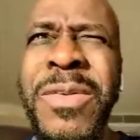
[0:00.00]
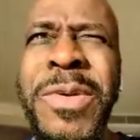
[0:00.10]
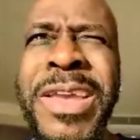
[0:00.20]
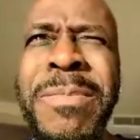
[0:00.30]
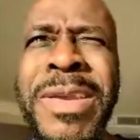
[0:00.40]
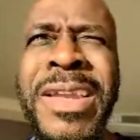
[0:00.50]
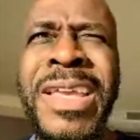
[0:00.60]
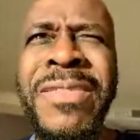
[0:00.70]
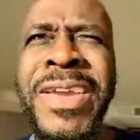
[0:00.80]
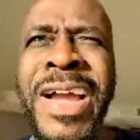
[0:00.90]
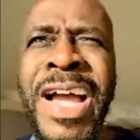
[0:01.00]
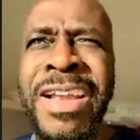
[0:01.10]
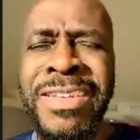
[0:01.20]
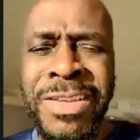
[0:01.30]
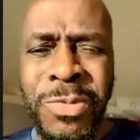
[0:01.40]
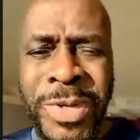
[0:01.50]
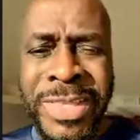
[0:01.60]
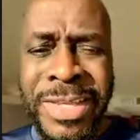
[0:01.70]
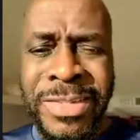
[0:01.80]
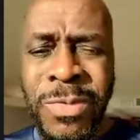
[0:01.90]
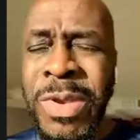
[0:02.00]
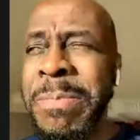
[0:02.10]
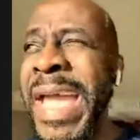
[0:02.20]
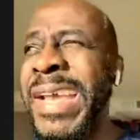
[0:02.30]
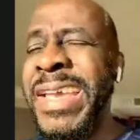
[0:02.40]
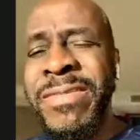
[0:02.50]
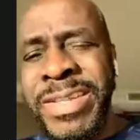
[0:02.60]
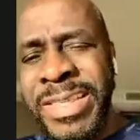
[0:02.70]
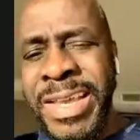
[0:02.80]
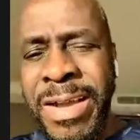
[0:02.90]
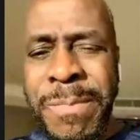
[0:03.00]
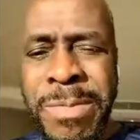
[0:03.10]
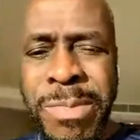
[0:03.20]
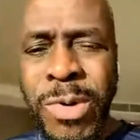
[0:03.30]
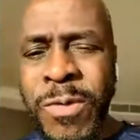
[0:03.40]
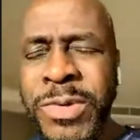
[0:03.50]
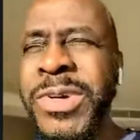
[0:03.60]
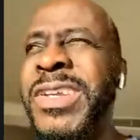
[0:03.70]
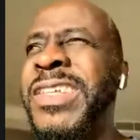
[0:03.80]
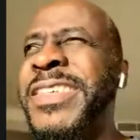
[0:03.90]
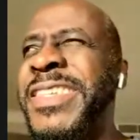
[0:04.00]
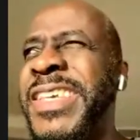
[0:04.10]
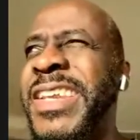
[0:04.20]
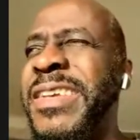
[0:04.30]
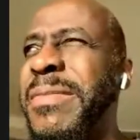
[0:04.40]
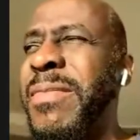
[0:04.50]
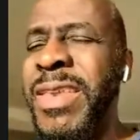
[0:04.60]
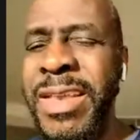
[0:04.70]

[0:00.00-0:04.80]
We believe God is with us and we pack everything up and move to another city.